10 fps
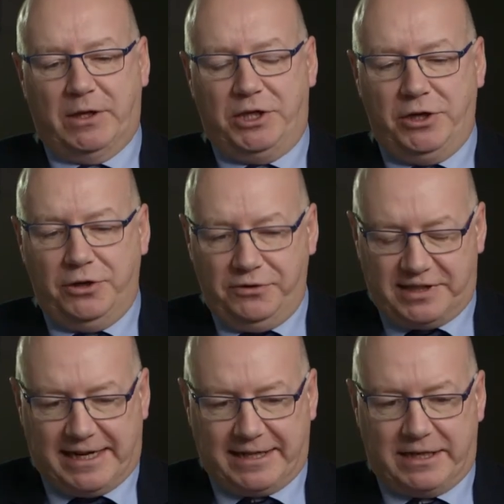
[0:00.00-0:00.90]

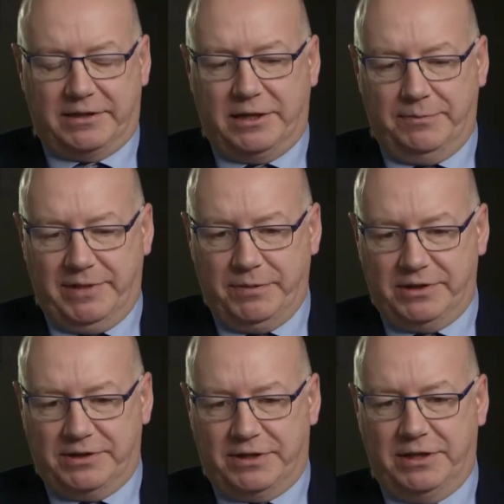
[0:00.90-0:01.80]
use that kind of
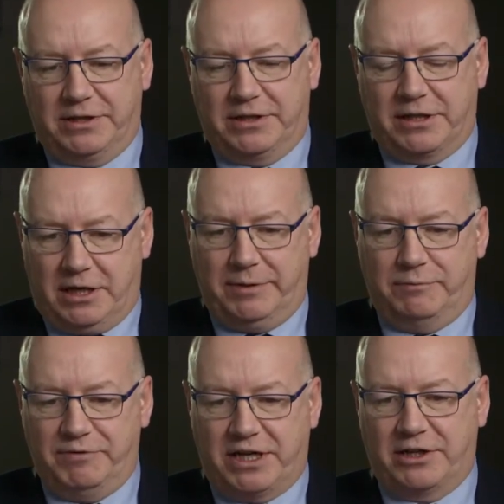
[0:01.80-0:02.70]
commitment to
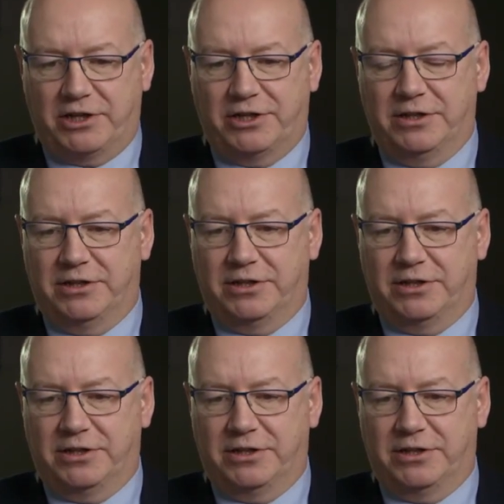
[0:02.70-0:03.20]
carbon reduction,